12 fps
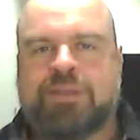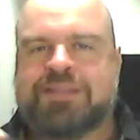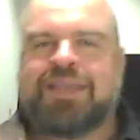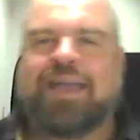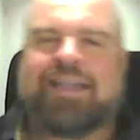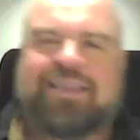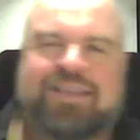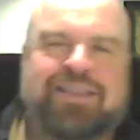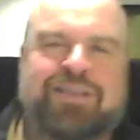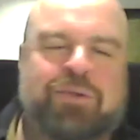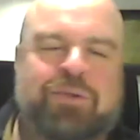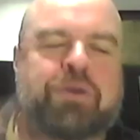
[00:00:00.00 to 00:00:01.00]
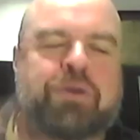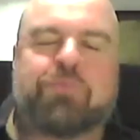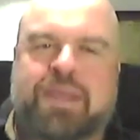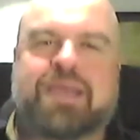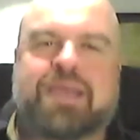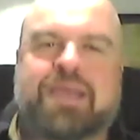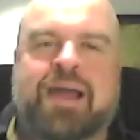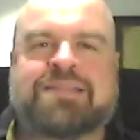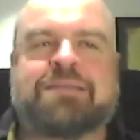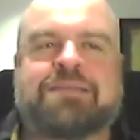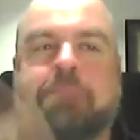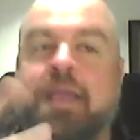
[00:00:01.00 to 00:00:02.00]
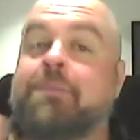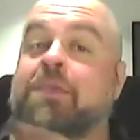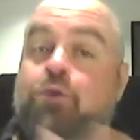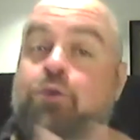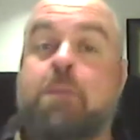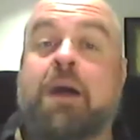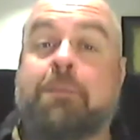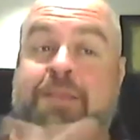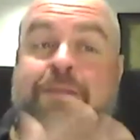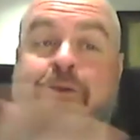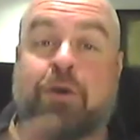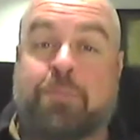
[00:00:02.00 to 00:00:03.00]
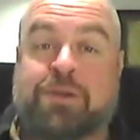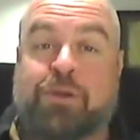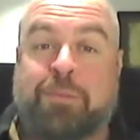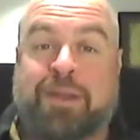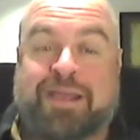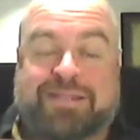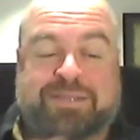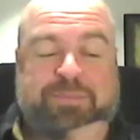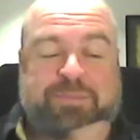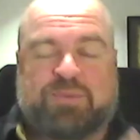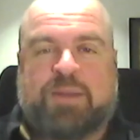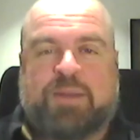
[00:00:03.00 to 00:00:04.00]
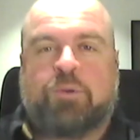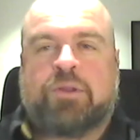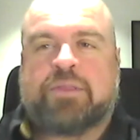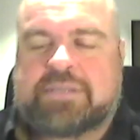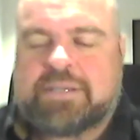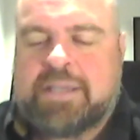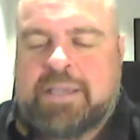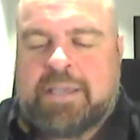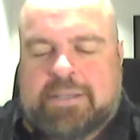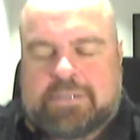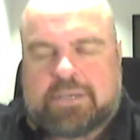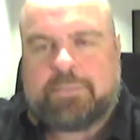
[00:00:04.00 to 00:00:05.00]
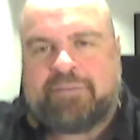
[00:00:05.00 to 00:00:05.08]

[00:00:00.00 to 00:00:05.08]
It's like, you got to realize that maybe you might be the common denominator between all of this. So my